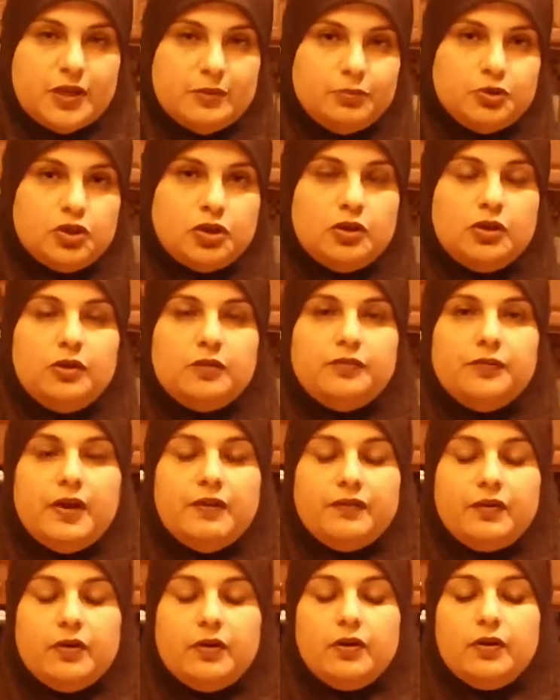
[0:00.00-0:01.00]
I'm sure you've
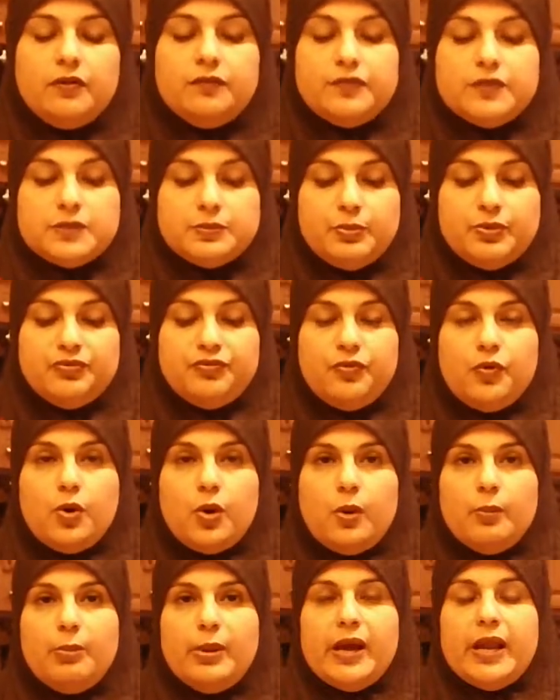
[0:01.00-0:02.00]
never heard of this
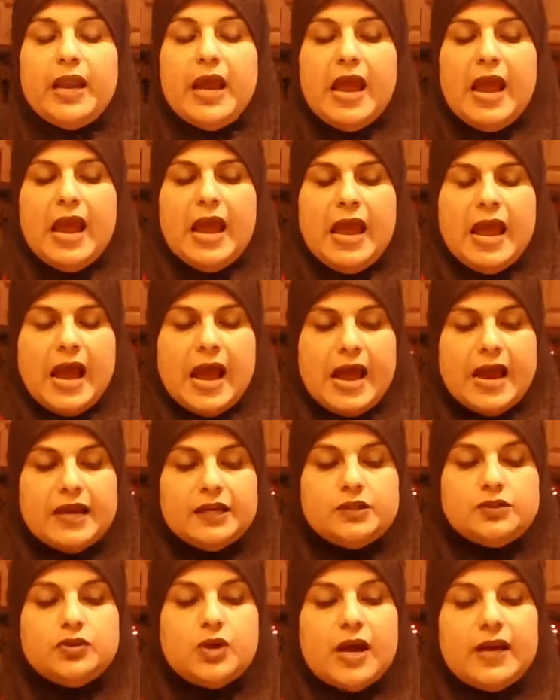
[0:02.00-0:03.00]
before, but I
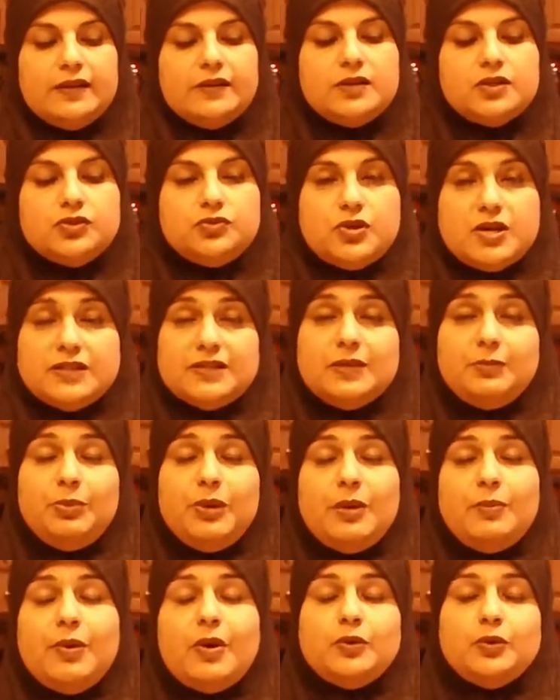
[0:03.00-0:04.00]
had tried this
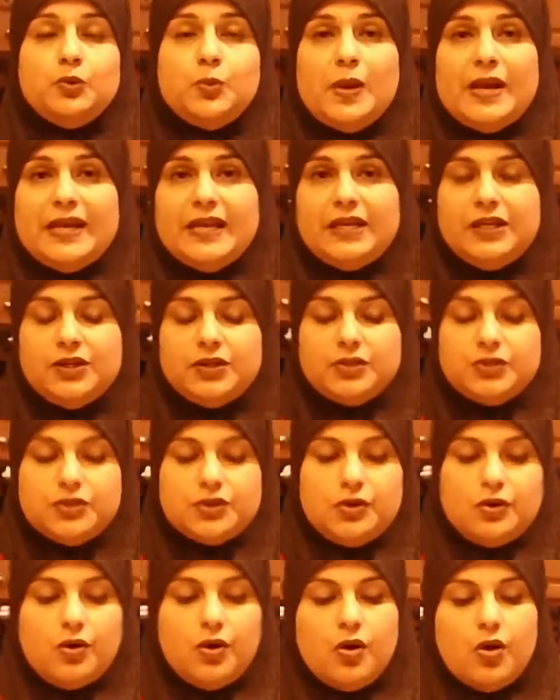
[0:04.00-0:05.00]
recipe about 20 years
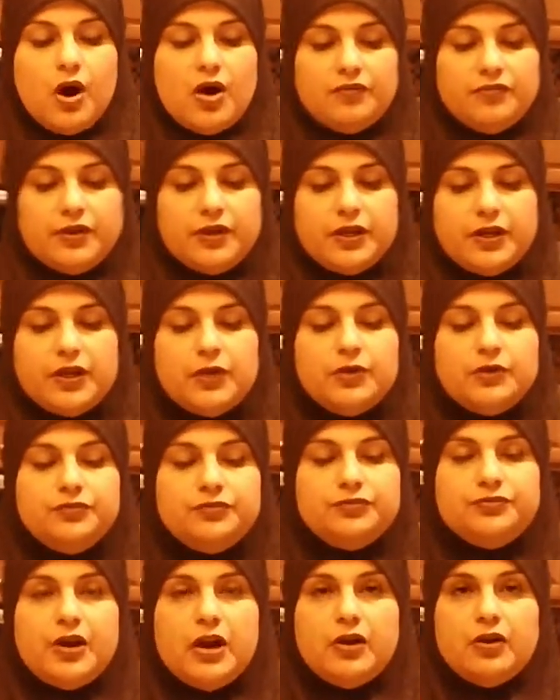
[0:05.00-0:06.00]
ago. A very good
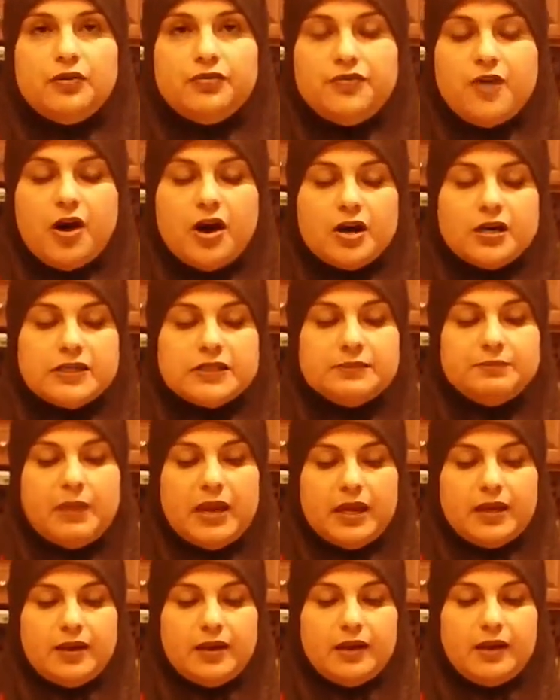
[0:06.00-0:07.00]
friend of ours
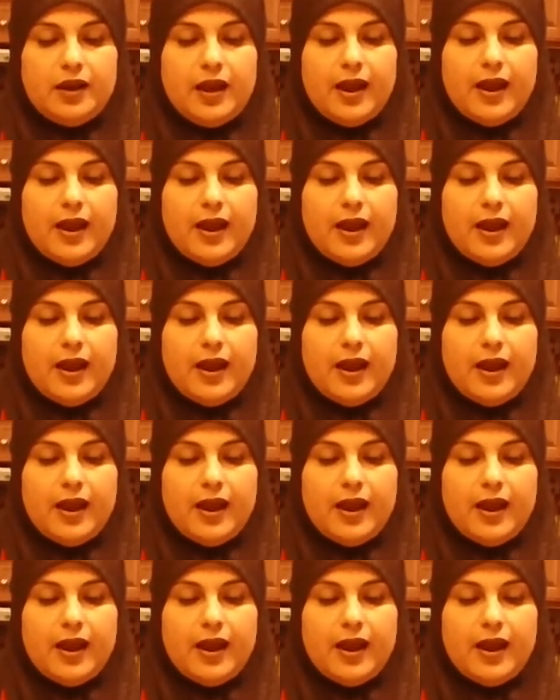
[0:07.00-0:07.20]
made it